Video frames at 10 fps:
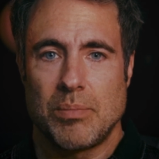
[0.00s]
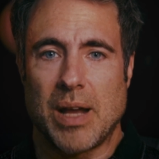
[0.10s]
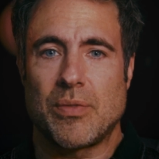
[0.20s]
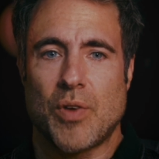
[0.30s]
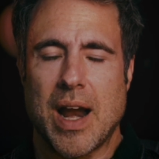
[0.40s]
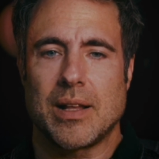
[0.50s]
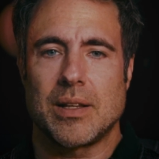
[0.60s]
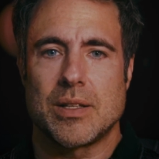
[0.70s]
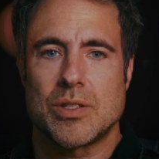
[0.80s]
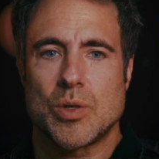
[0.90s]
Ben
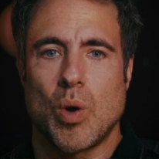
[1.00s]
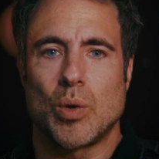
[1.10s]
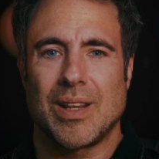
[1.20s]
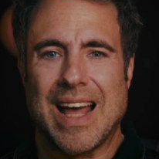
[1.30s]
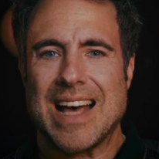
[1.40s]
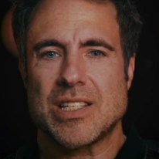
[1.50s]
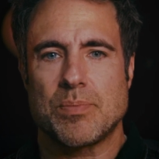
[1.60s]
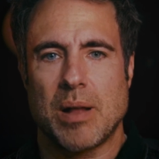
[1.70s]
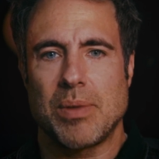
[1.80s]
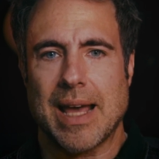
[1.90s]
Franklin's, quote, last
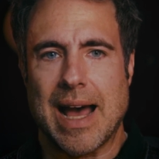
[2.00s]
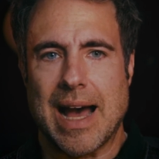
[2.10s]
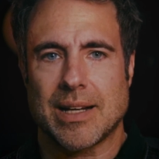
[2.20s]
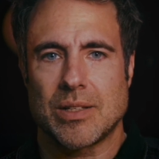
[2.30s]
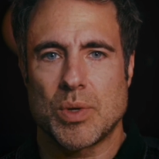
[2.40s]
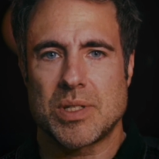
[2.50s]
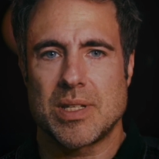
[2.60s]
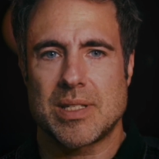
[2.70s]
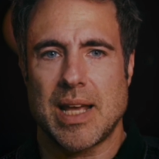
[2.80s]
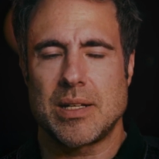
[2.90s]
public act was to
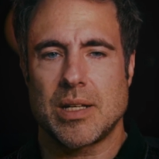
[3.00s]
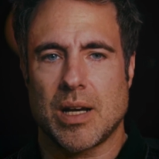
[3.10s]
send to